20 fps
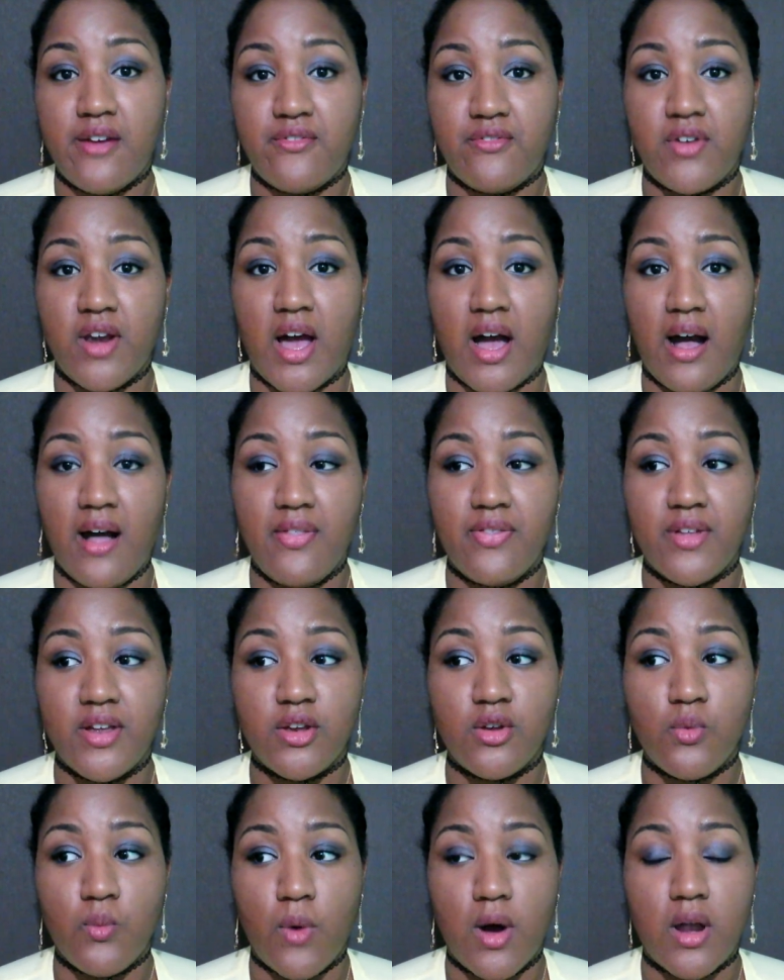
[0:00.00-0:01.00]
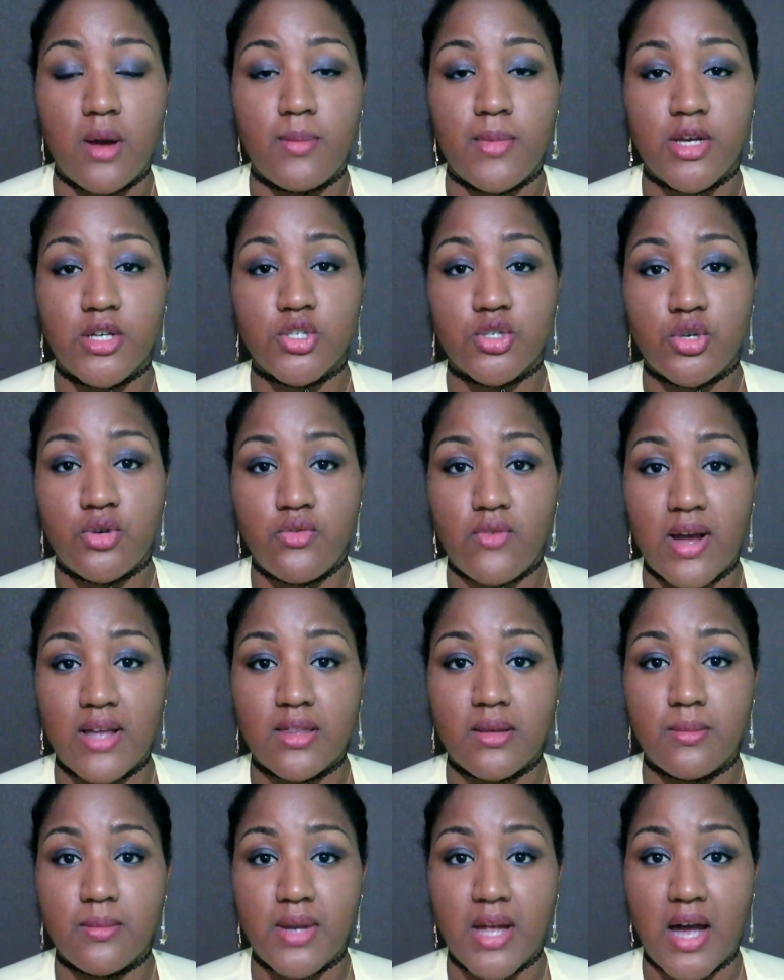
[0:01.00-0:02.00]
If not, then you want to make sure you
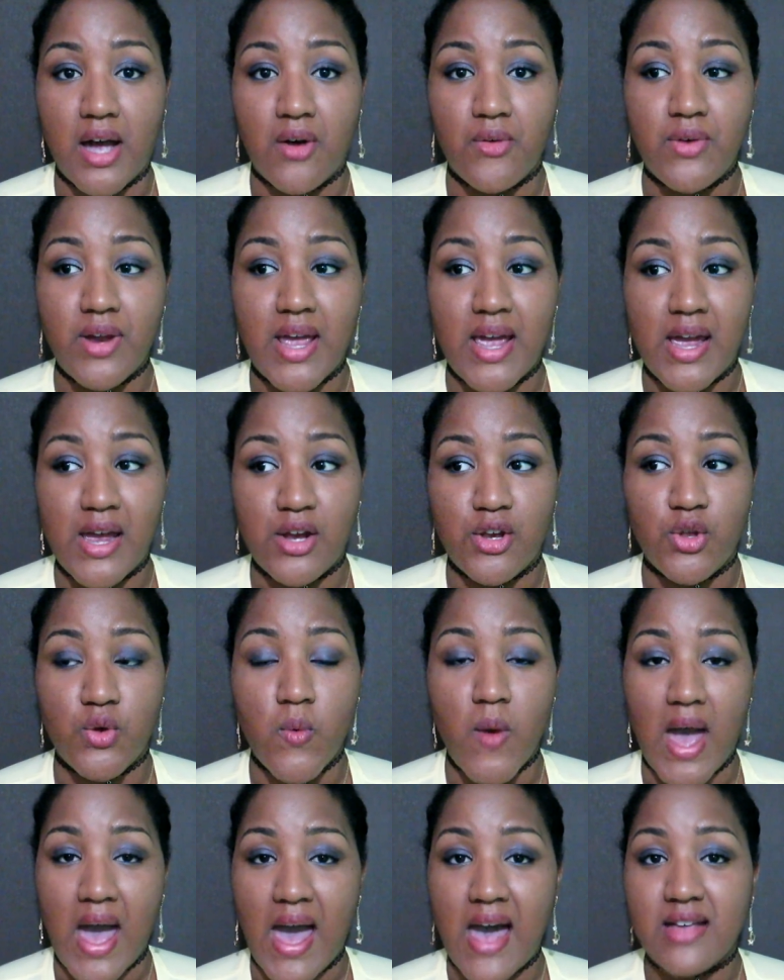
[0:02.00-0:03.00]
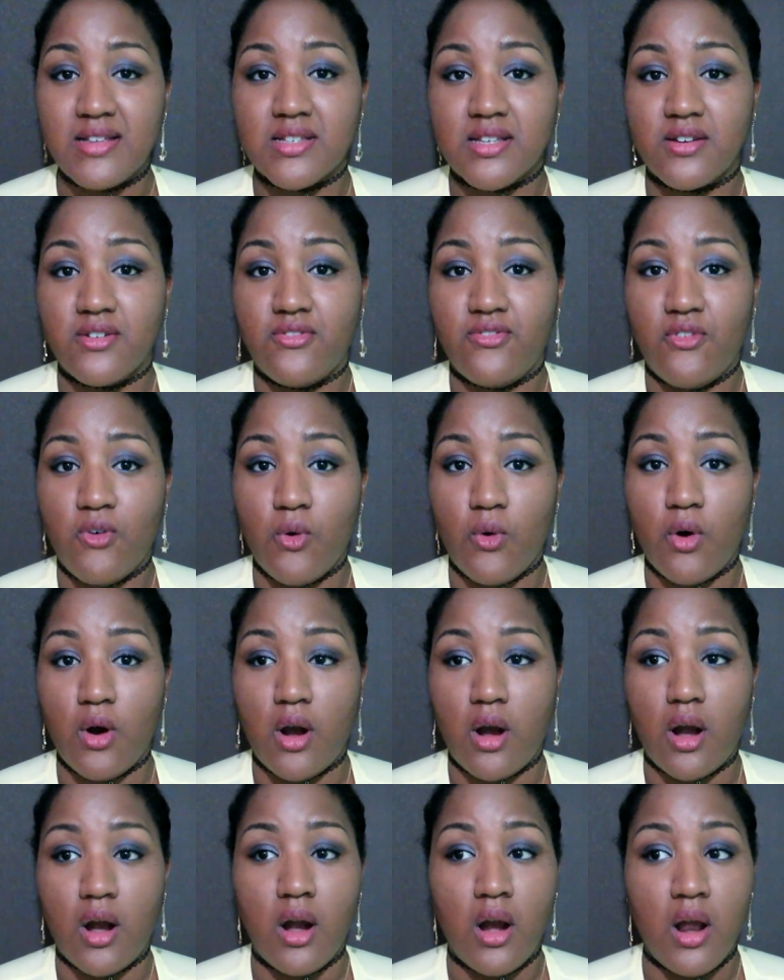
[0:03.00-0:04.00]
write them down and you ask
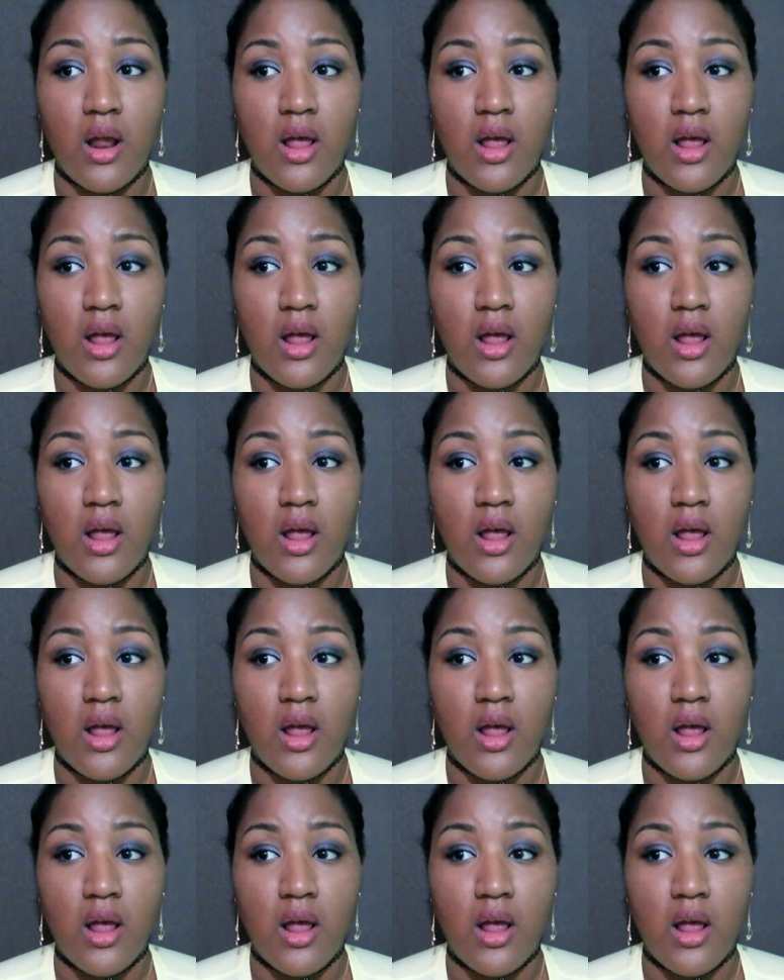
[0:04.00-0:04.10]
for